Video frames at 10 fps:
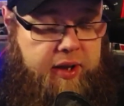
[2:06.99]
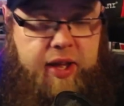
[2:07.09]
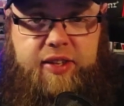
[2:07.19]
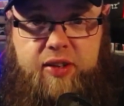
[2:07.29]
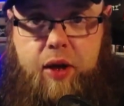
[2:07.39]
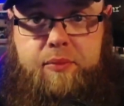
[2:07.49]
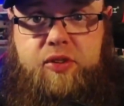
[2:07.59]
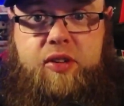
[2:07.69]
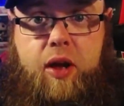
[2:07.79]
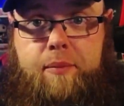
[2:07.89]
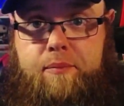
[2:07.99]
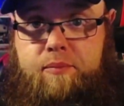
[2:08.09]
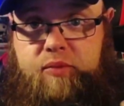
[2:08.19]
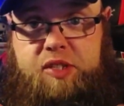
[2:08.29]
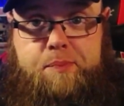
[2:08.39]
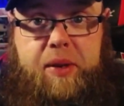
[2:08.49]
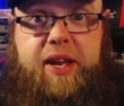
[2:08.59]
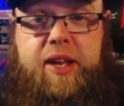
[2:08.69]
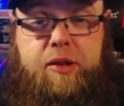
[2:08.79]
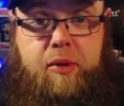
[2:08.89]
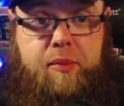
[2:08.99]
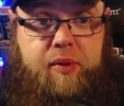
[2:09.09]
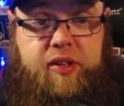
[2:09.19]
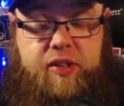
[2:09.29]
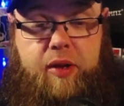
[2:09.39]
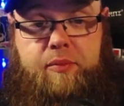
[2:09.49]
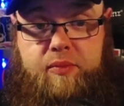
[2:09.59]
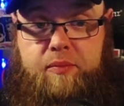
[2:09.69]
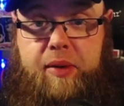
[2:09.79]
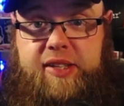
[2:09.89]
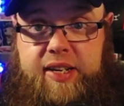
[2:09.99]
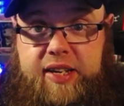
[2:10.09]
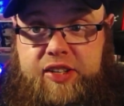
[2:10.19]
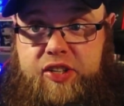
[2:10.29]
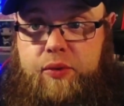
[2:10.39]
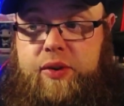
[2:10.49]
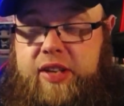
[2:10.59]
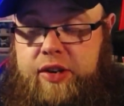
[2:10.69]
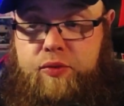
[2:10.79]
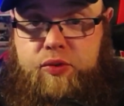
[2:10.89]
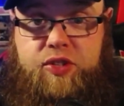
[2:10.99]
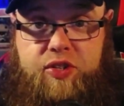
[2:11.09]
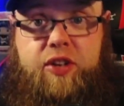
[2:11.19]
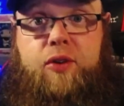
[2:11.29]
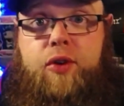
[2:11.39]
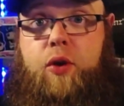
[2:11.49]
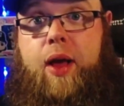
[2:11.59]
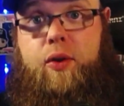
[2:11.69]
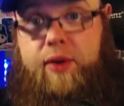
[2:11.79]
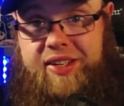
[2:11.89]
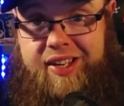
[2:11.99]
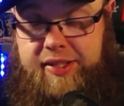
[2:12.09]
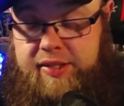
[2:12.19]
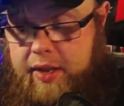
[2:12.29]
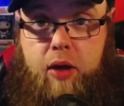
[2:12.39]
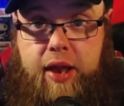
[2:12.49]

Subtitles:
Okay, so I'm spitting at the moment because I'm basically telling you the rules because I don't know how long it takes.